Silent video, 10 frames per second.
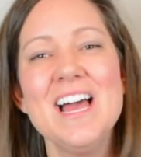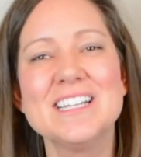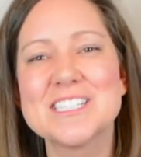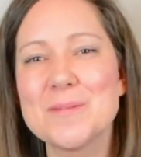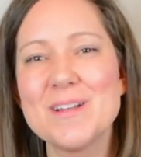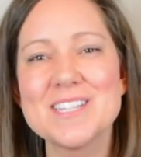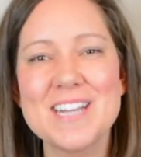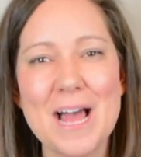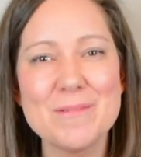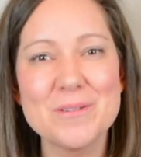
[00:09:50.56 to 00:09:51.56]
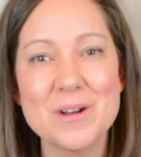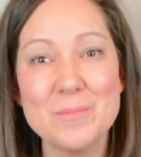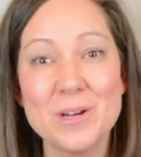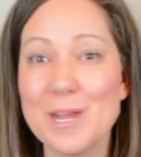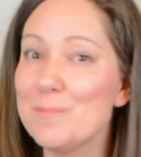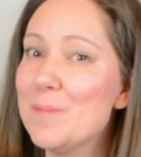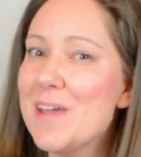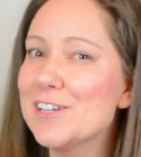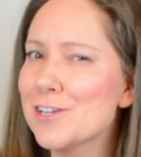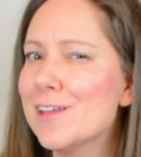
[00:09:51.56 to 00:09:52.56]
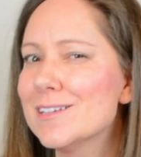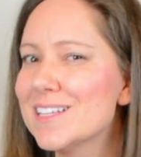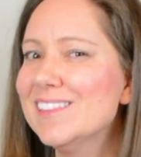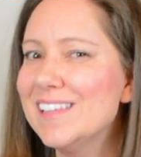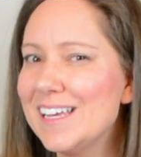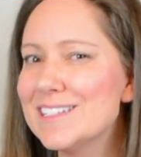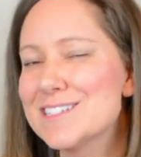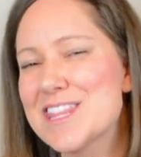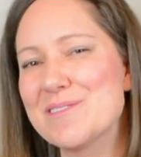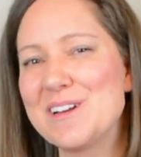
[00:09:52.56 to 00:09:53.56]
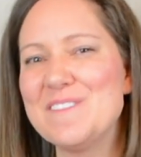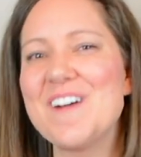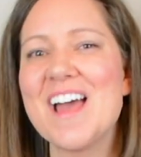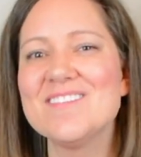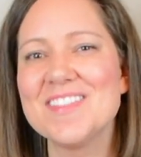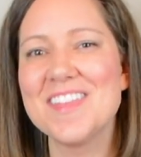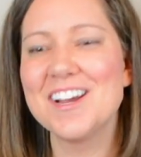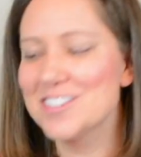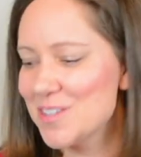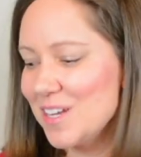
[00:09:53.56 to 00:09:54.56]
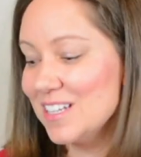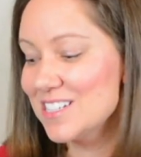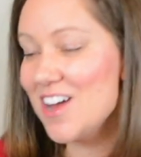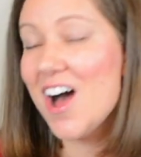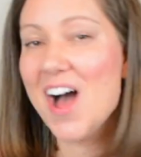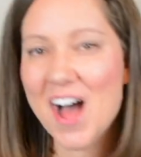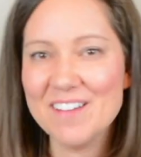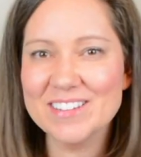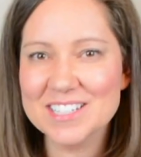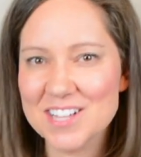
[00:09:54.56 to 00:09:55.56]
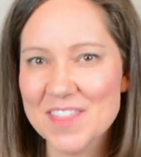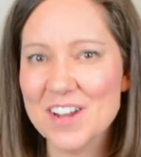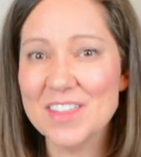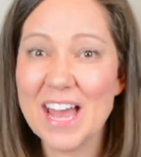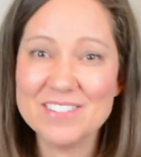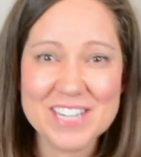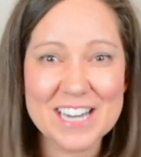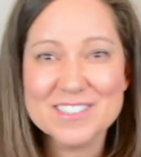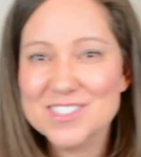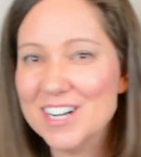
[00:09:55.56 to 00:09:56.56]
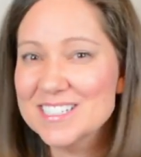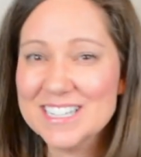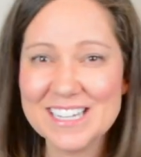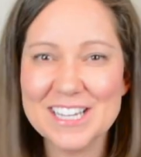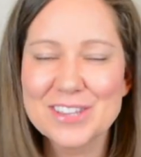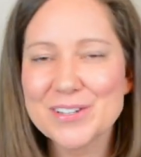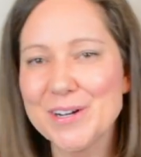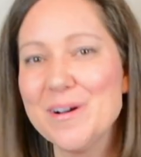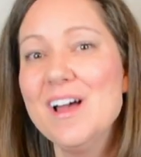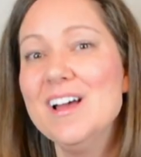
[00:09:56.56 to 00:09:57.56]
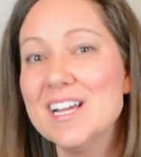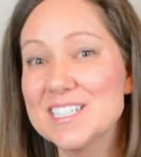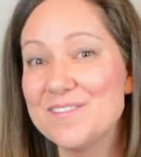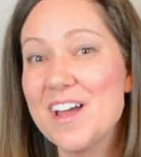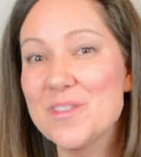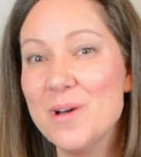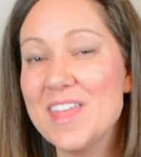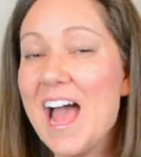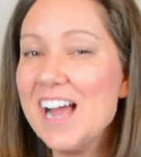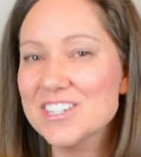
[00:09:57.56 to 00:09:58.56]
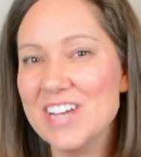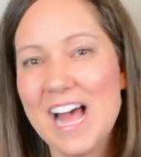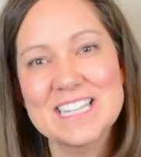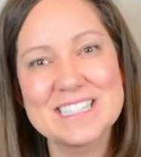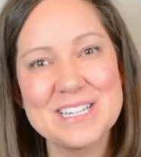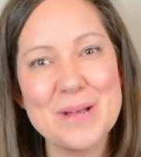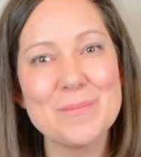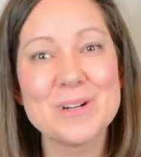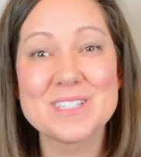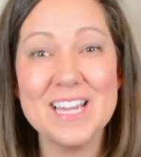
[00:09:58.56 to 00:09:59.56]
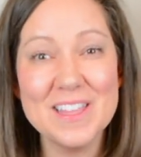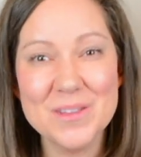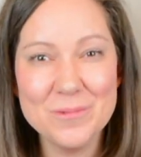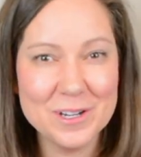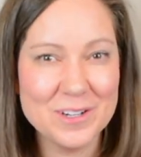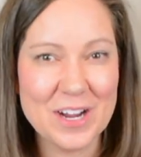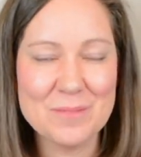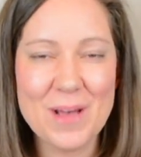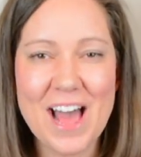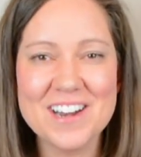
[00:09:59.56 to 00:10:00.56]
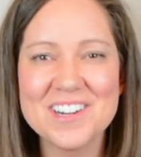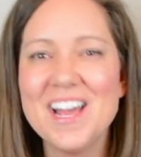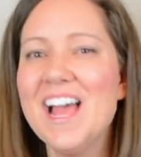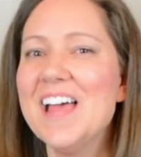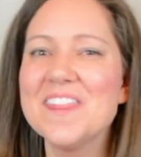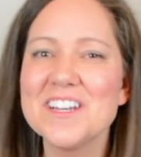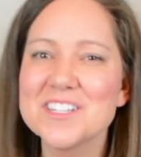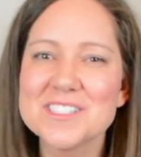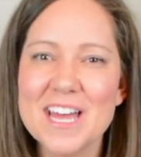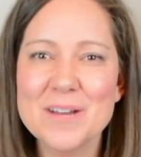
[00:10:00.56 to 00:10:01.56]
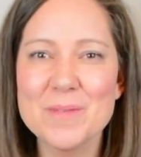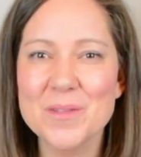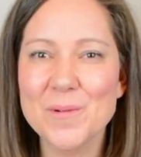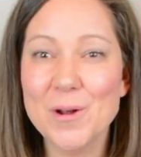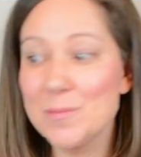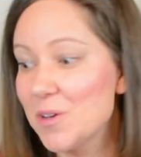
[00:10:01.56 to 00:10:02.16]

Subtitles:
Just depends on how many you want to put in, but make sure there's at least 3 to 5 in there so that it's not obvious on there, and they have to kind of start digging through to find the one that actually has the numbers in the wood grain pattern. Then just set them in the room.